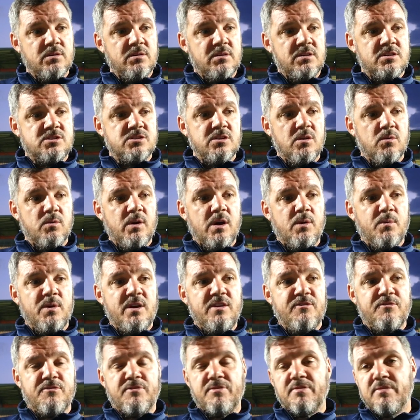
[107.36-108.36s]
It's not where
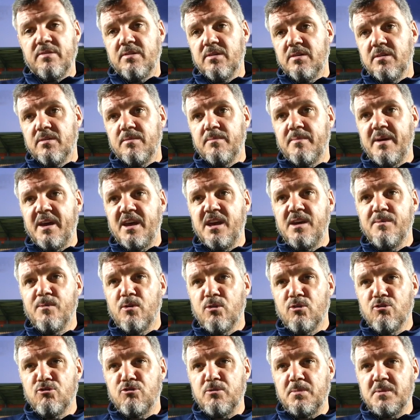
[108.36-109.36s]
we've met him
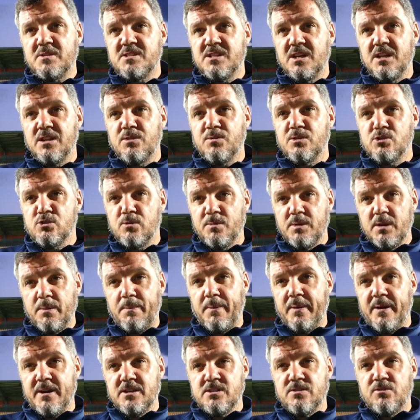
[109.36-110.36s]
100% or some of the
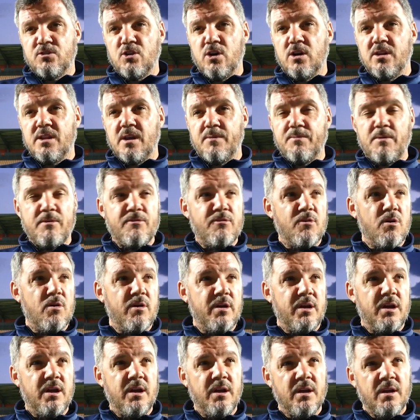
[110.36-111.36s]
players have taught that before
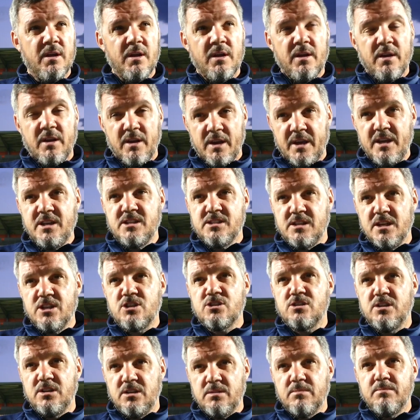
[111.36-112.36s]
here. He's
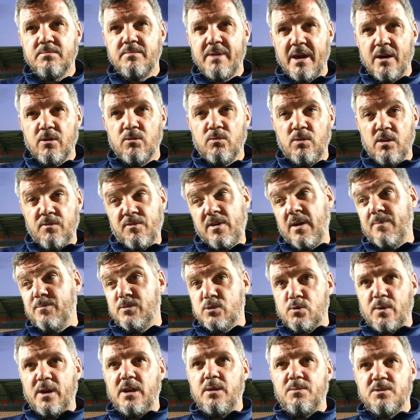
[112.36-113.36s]
literally met, we've given
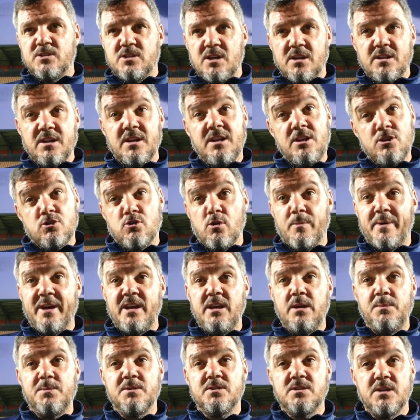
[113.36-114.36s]
20% and he's gone
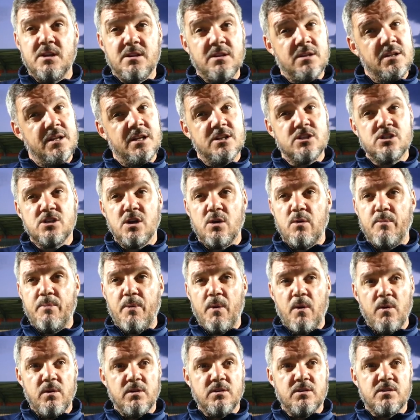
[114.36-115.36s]
80%, and that's so
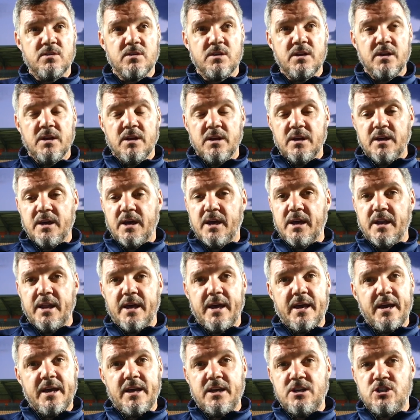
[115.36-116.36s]
important.
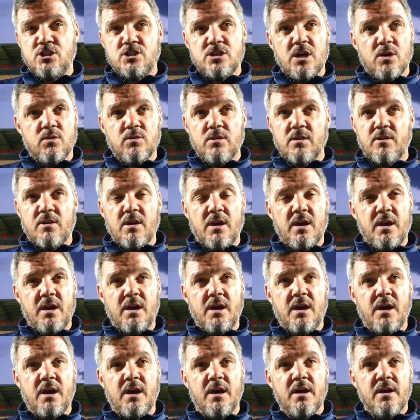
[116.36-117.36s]
And he's shown a
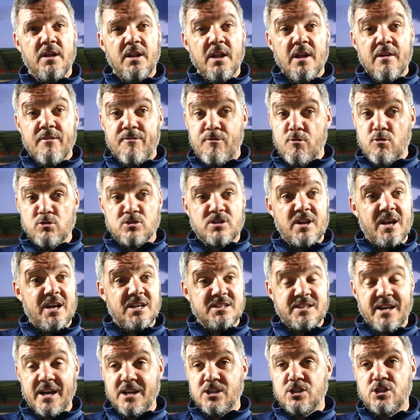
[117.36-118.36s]

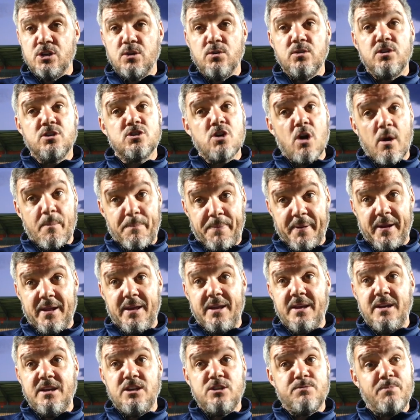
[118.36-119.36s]
first-class attitude, he's got
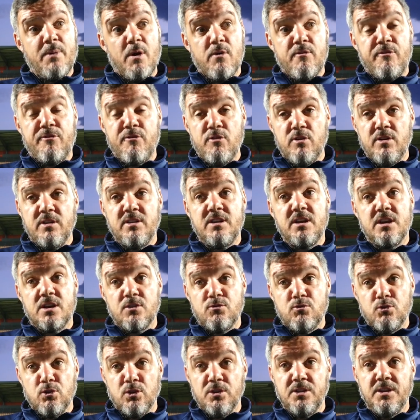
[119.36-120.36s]
ability, he's both-footed, he
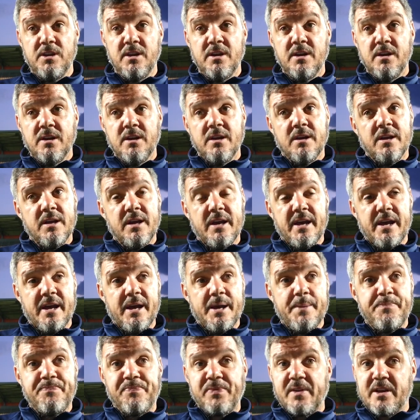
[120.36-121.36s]
can
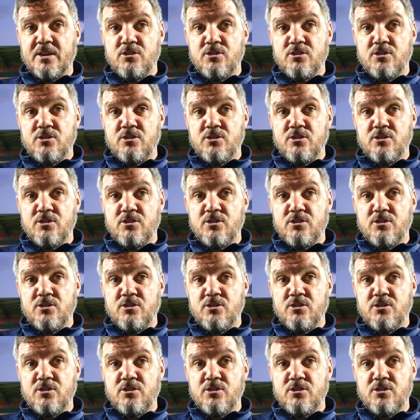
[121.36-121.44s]
run.